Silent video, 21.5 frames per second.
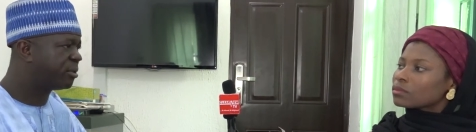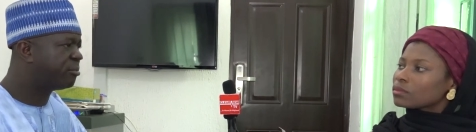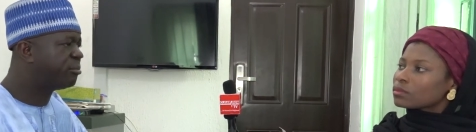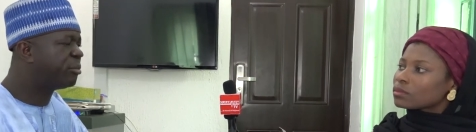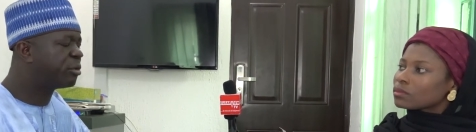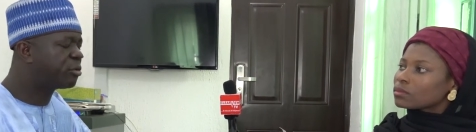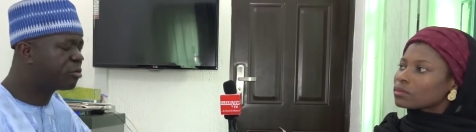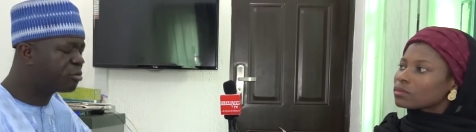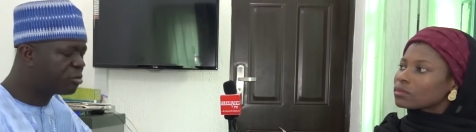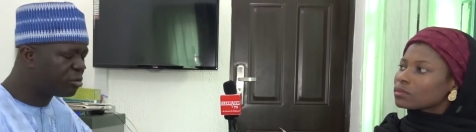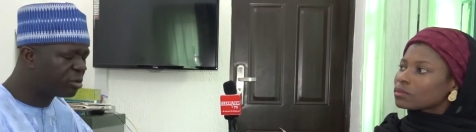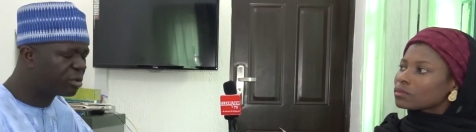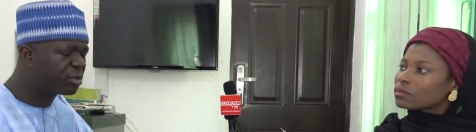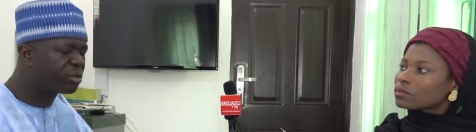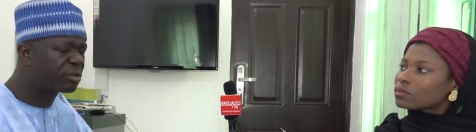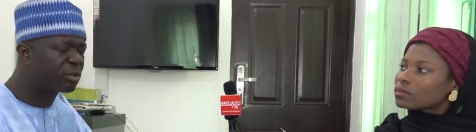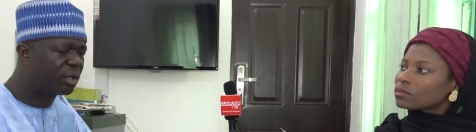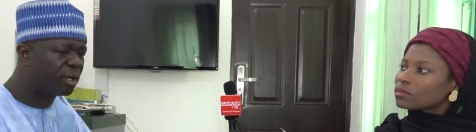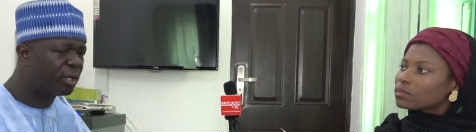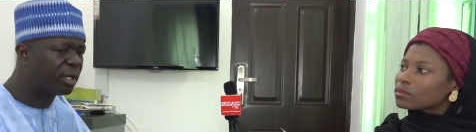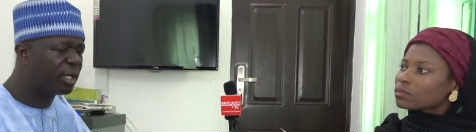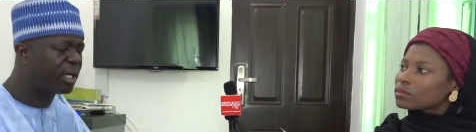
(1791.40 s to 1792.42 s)
Speaker 1: be good
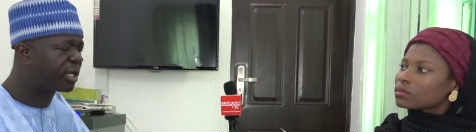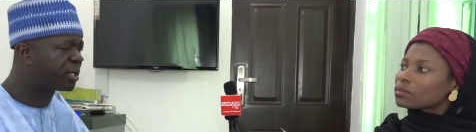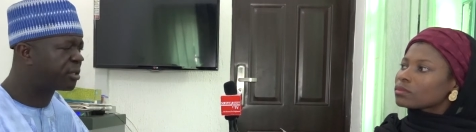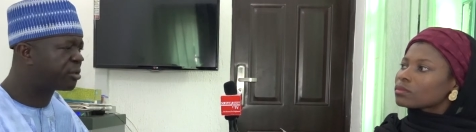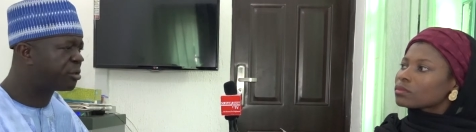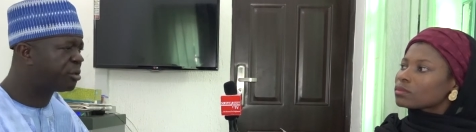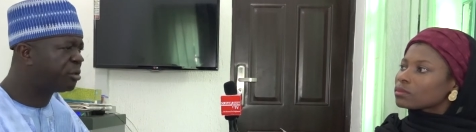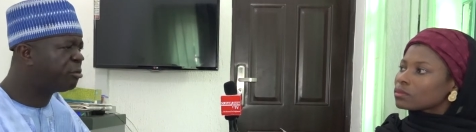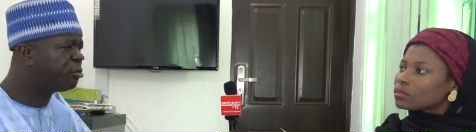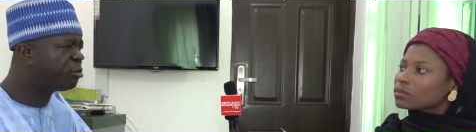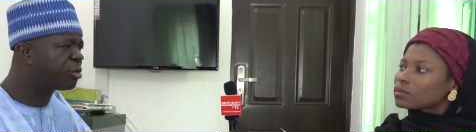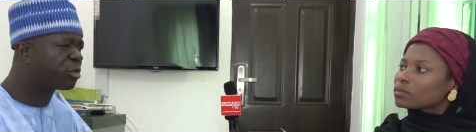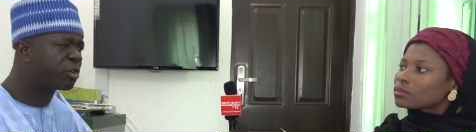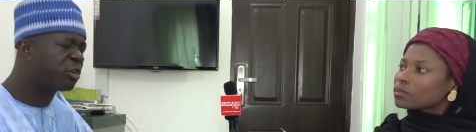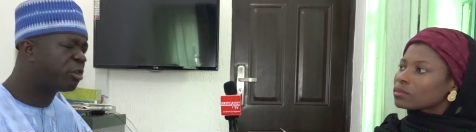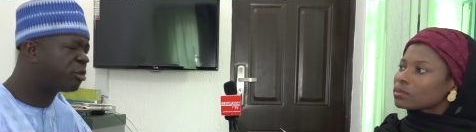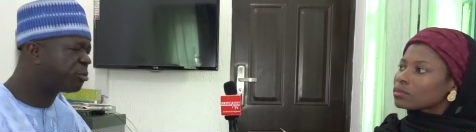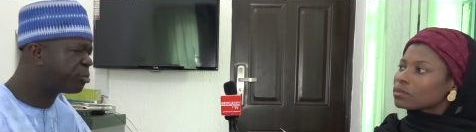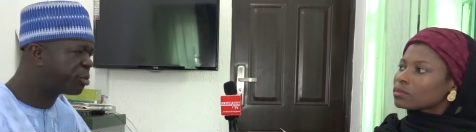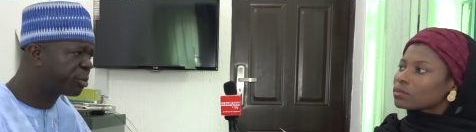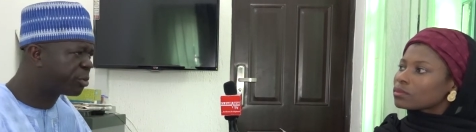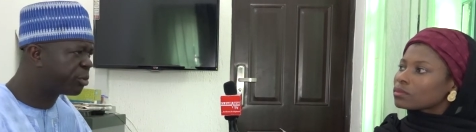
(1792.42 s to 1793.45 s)
to others. Don't wish
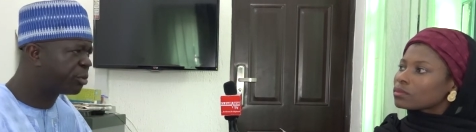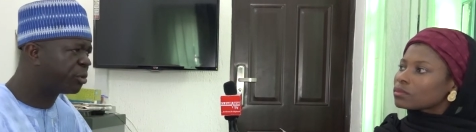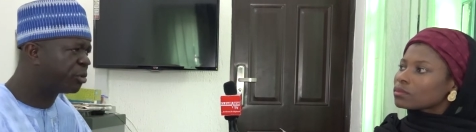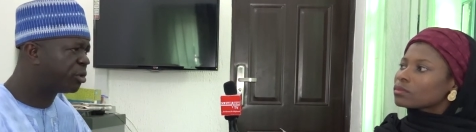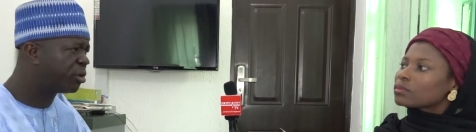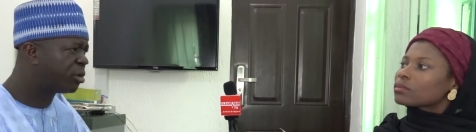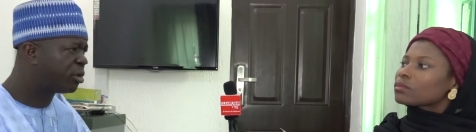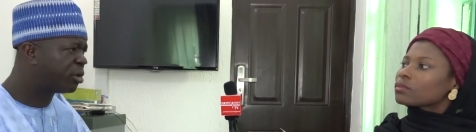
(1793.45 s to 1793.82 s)
harm people.